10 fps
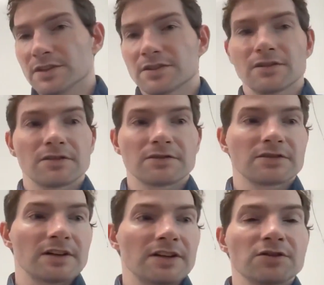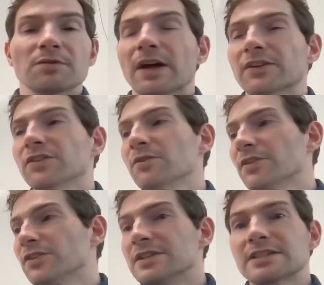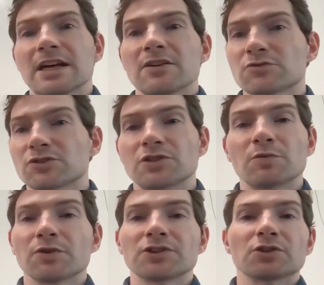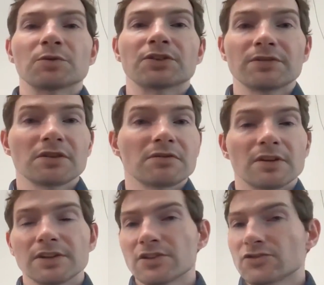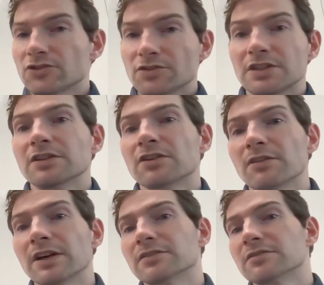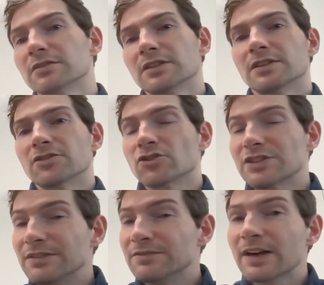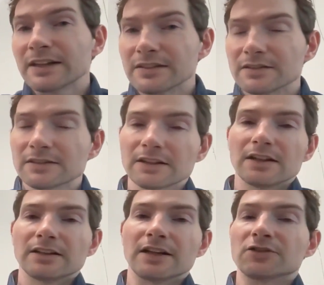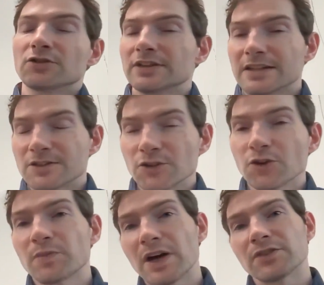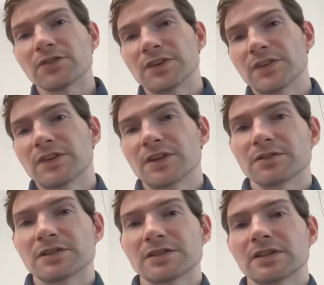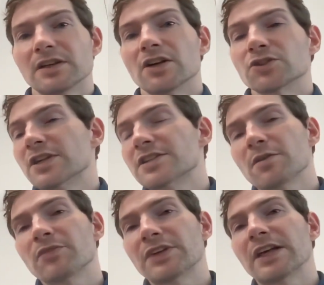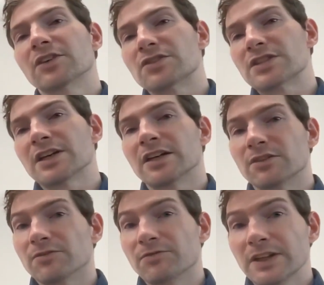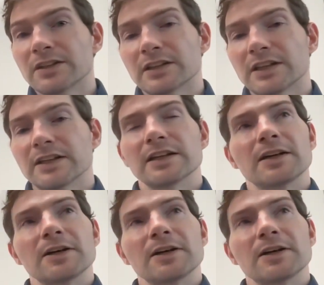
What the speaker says: It's not, it doesn't matter whether it sounds gibberish or whatever. That's just incorrect. That's just invalid. That's not part of these theories. So that's something I can say confidently.